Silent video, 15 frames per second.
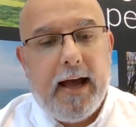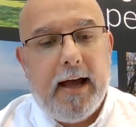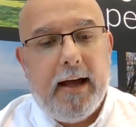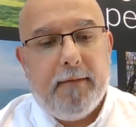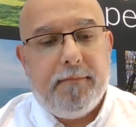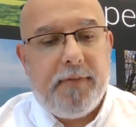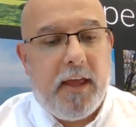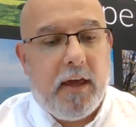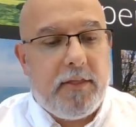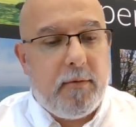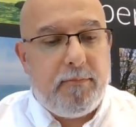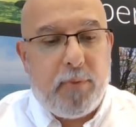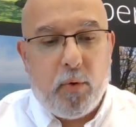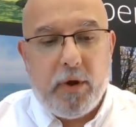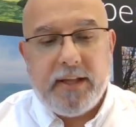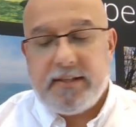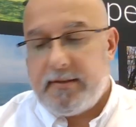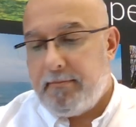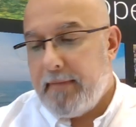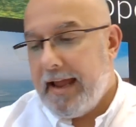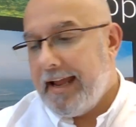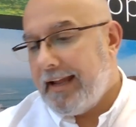The other point
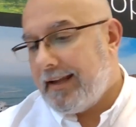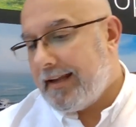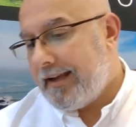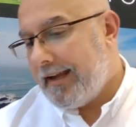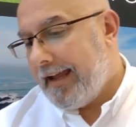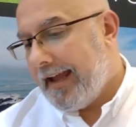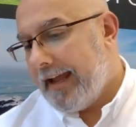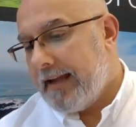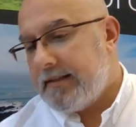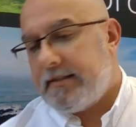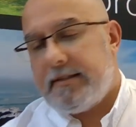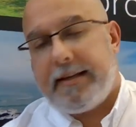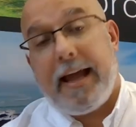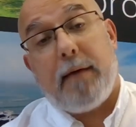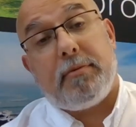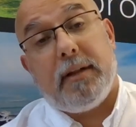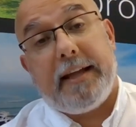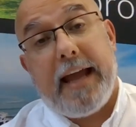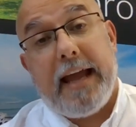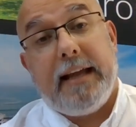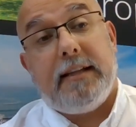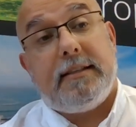to make is capital
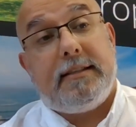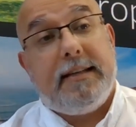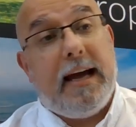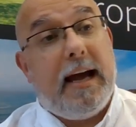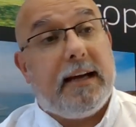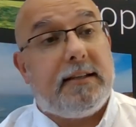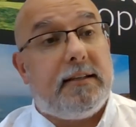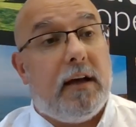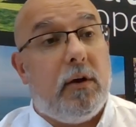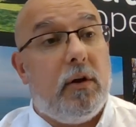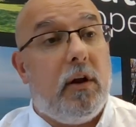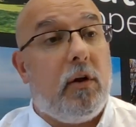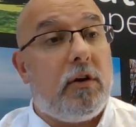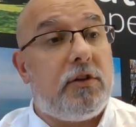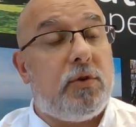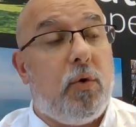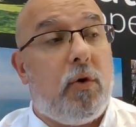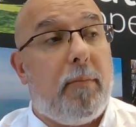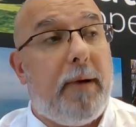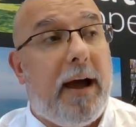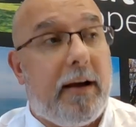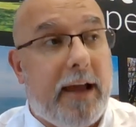gains tax. So a lot of
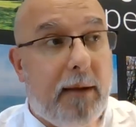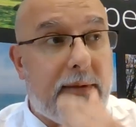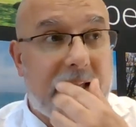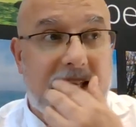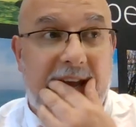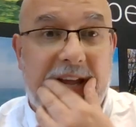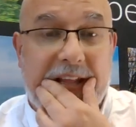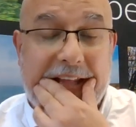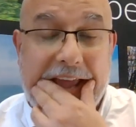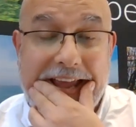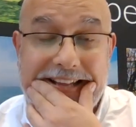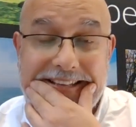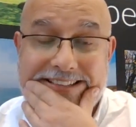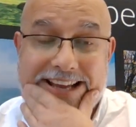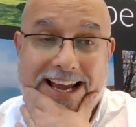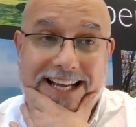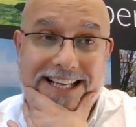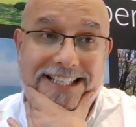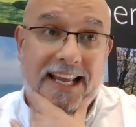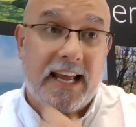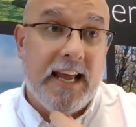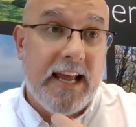talk about capital gains
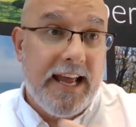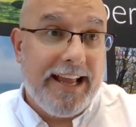tax.